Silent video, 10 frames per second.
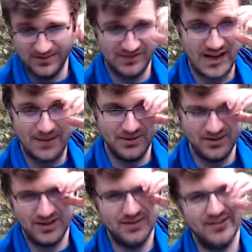more
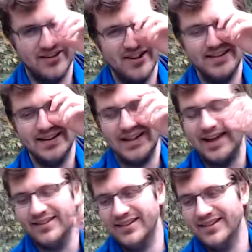popular before I take that
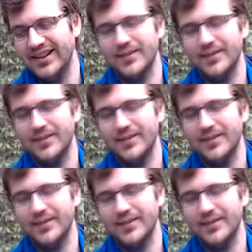one.